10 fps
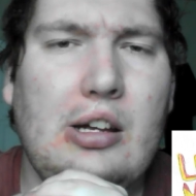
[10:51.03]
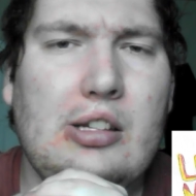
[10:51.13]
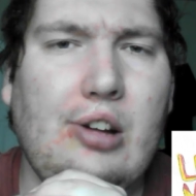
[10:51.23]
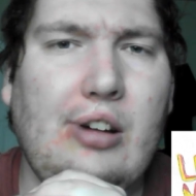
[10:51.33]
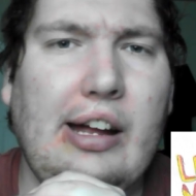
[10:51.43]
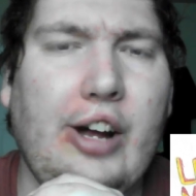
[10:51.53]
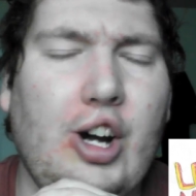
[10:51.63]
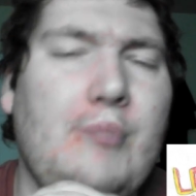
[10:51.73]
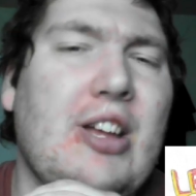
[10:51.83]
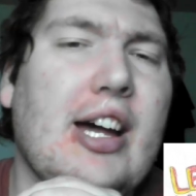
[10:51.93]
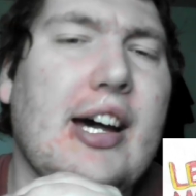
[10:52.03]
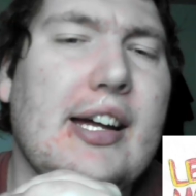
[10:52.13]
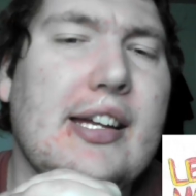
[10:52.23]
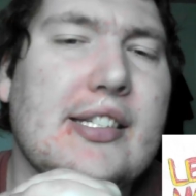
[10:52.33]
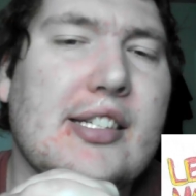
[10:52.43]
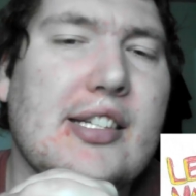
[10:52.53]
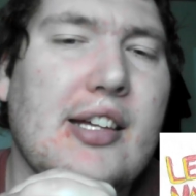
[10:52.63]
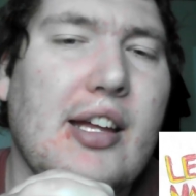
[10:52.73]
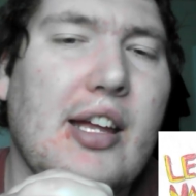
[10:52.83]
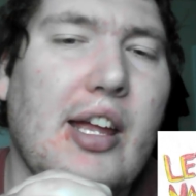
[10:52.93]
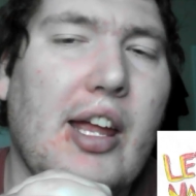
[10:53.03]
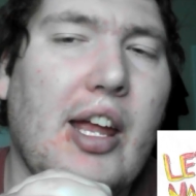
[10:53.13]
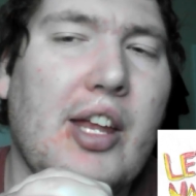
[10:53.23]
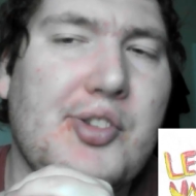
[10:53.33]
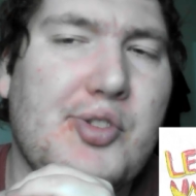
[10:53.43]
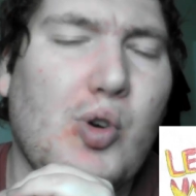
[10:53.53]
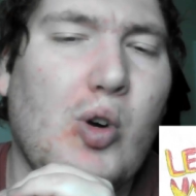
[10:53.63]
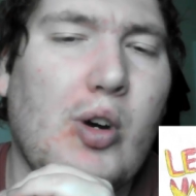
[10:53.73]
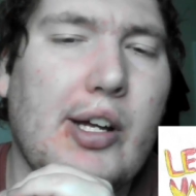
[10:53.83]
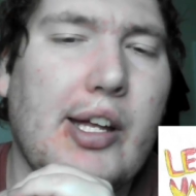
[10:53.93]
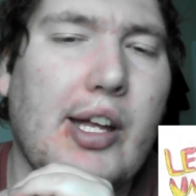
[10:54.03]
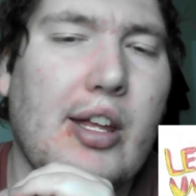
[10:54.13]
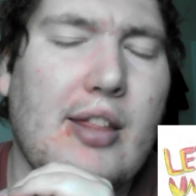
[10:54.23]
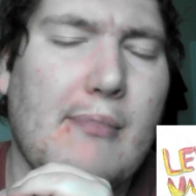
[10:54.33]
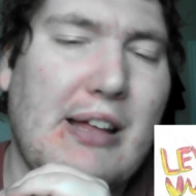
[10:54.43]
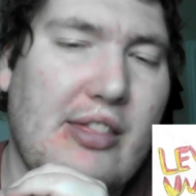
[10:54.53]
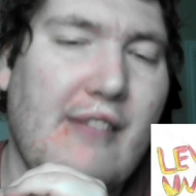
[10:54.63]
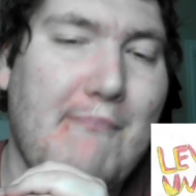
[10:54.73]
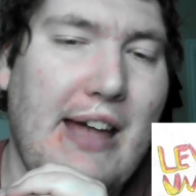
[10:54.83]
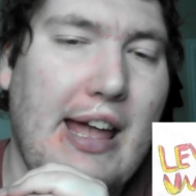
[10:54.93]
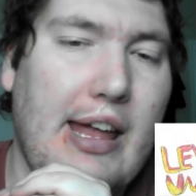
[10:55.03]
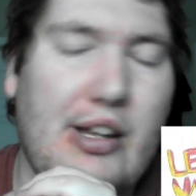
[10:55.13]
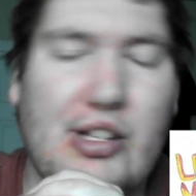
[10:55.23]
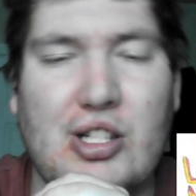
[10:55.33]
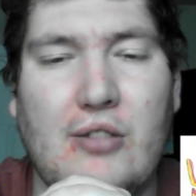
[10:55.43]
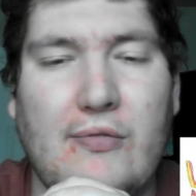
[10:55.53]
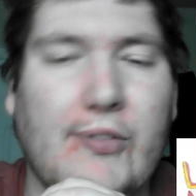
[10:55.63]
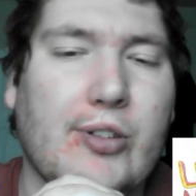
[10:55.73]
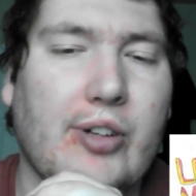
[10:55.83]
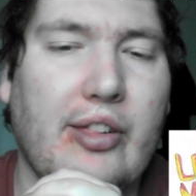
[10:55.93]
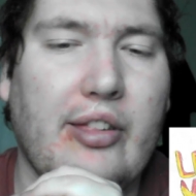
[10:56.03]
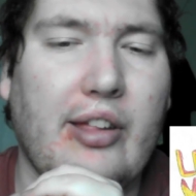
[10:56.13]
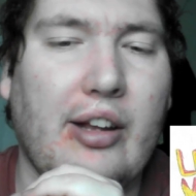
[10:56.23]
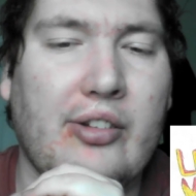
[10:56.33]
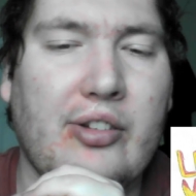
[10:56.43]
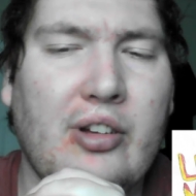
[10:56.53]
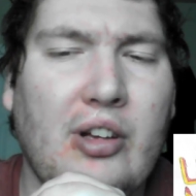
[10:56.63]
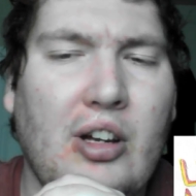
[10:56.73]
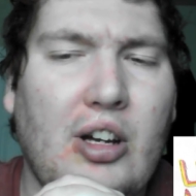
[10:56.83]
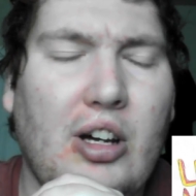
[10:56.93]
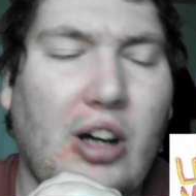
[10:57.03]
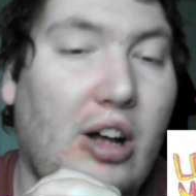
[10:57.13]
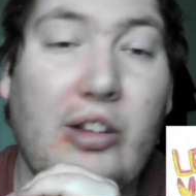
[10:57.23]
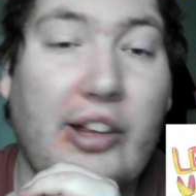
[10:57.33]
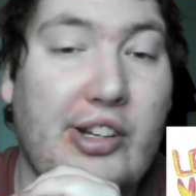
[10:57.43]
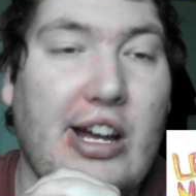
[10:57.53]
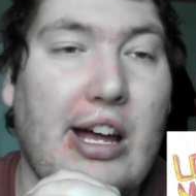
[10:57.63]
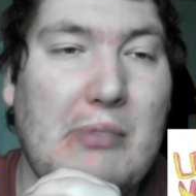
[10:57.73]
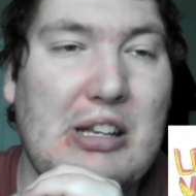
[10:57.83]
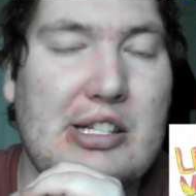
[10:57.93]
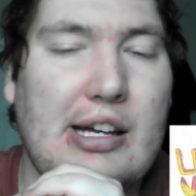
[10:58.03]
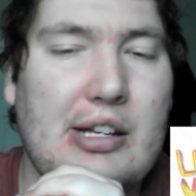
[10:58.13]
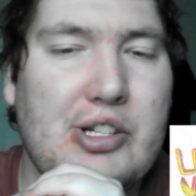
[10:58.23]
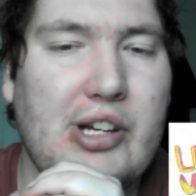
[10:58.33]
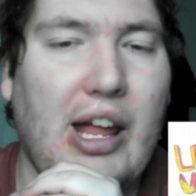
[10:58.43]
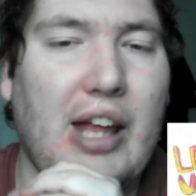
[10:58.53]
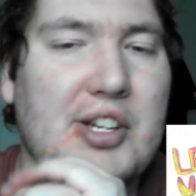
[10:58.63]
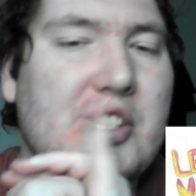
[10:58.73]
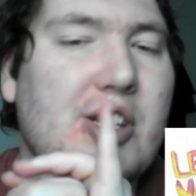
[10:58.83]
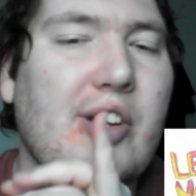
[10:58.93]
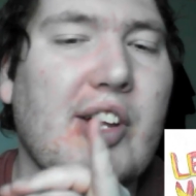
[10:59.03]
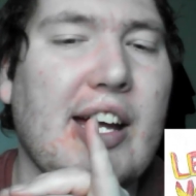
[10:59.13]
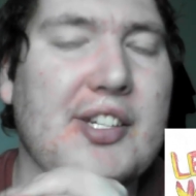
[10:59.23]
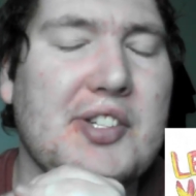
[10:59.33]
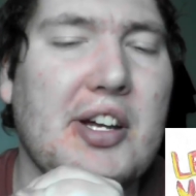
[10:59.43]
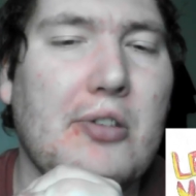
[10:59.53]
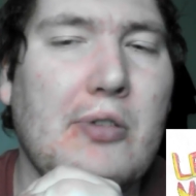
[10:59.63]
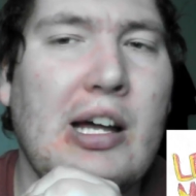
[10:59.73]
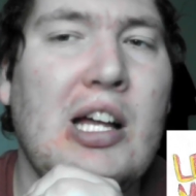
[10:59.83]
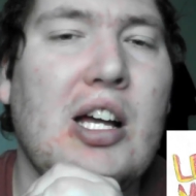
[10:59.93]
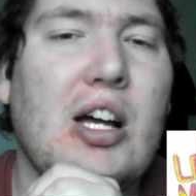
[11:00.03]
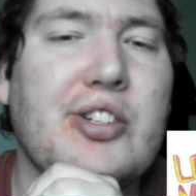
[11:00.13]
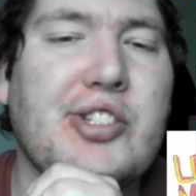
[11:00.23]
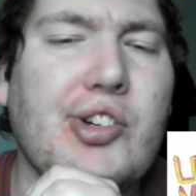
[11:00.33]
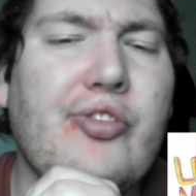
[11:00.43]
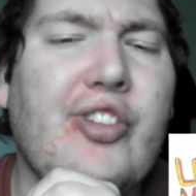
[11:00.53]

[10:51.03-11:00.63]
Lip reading: So I hope you guys enjoy the month of May and so forth, and all your time and such. And just so you guys know, June